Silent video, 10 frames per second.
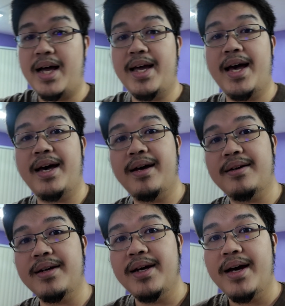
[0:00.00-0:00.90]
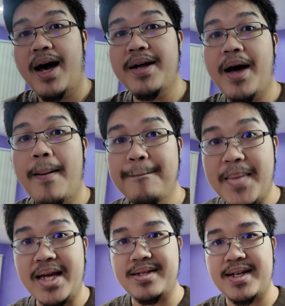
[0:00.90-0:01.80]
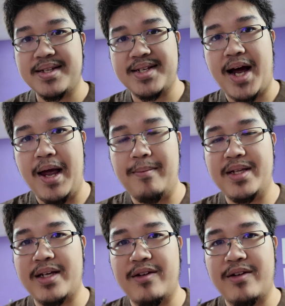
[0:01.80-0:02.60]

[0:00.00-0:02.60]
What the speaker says: I had an amazing time in the